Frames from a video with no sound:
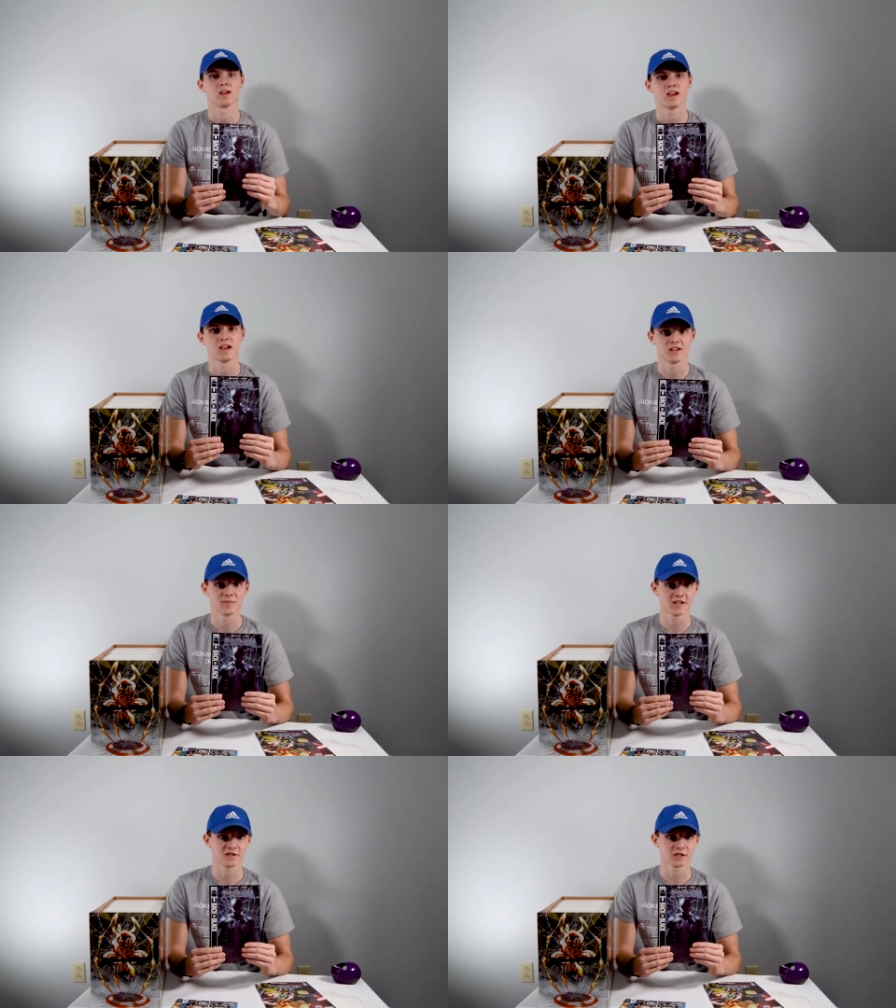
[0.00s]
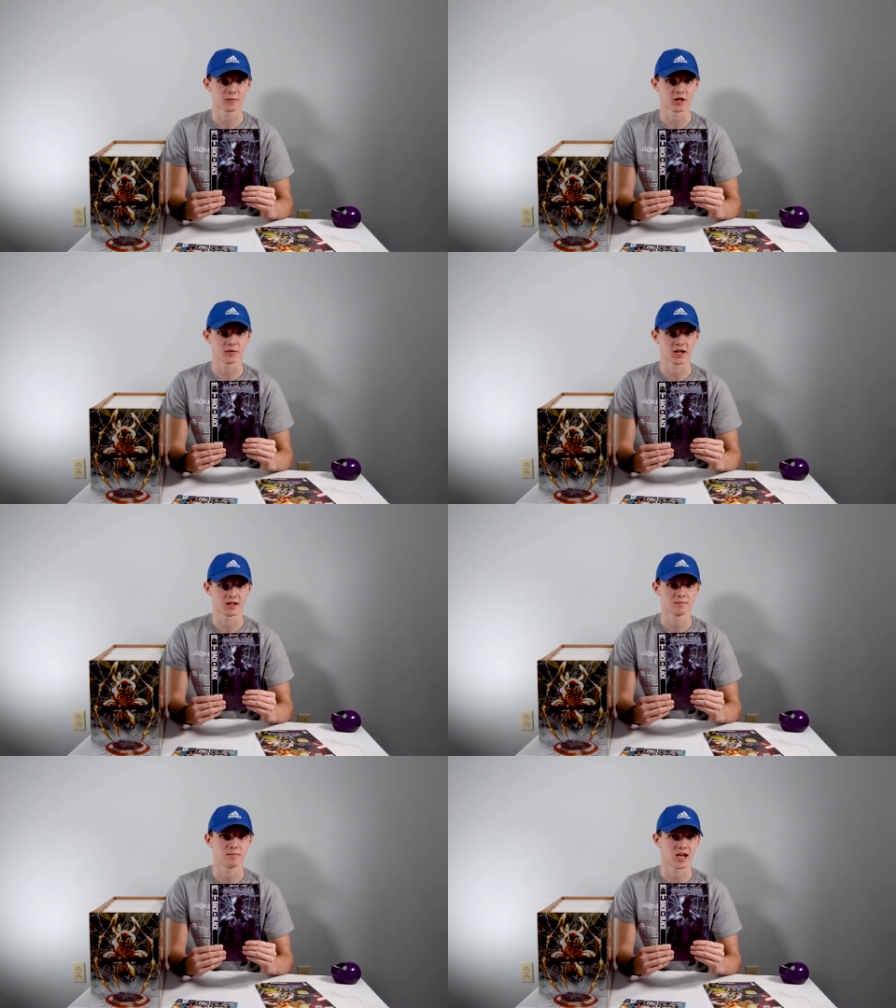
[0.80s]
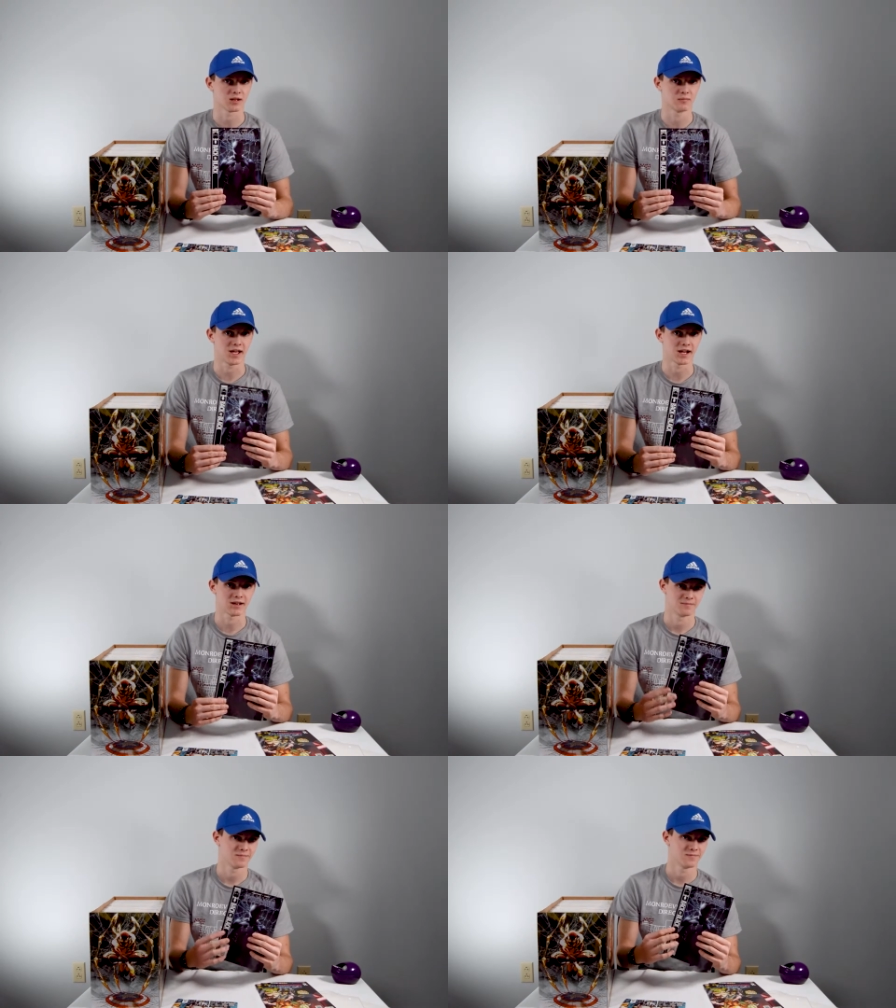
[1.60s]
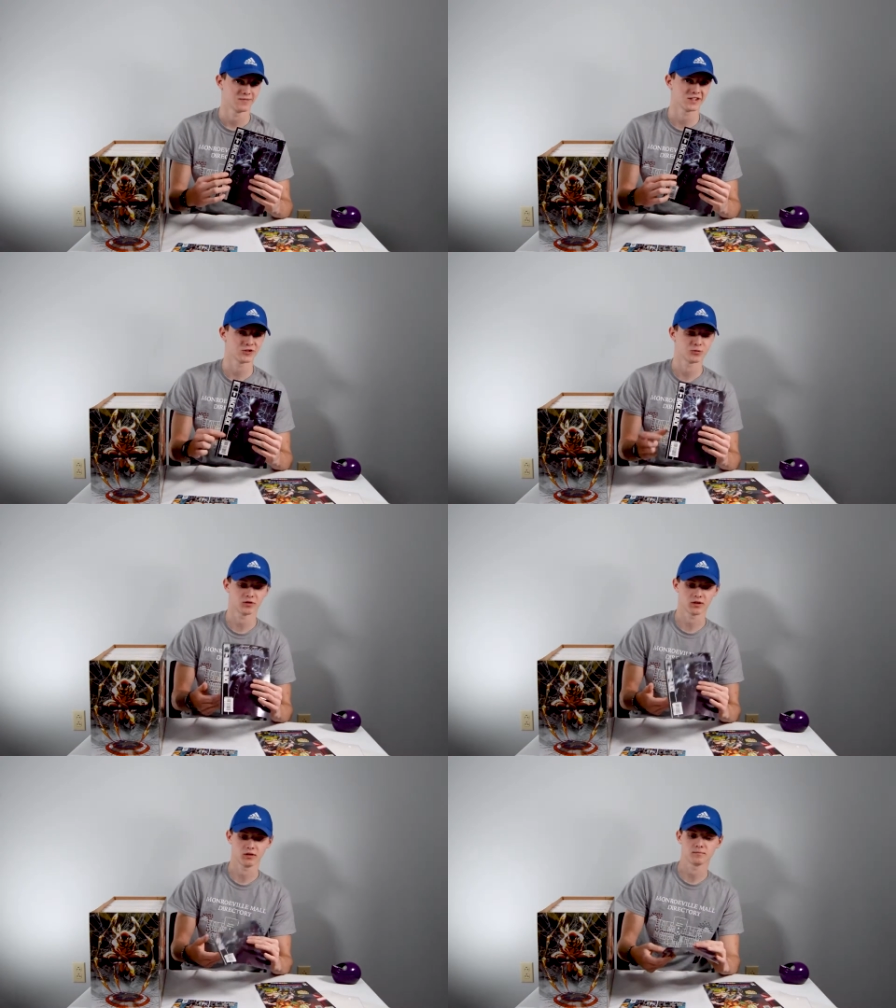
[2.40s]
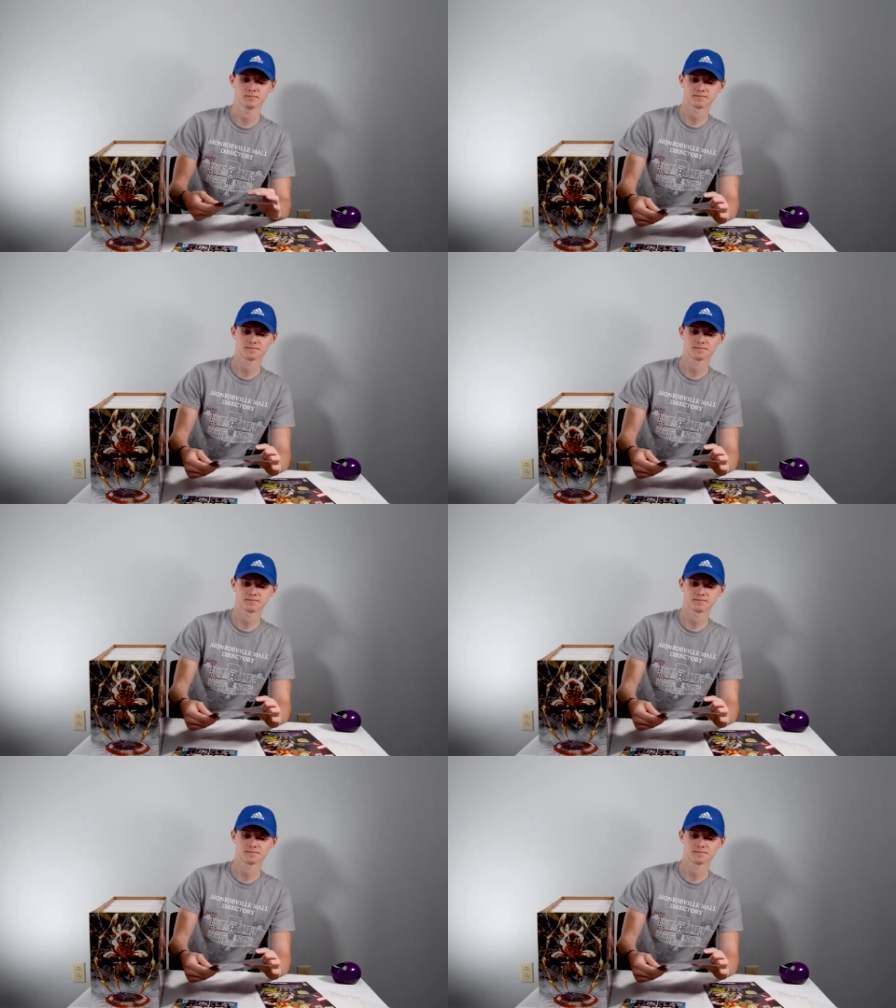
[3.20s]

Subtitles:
and The Amazing Spider-Man Back in Black. This is really good.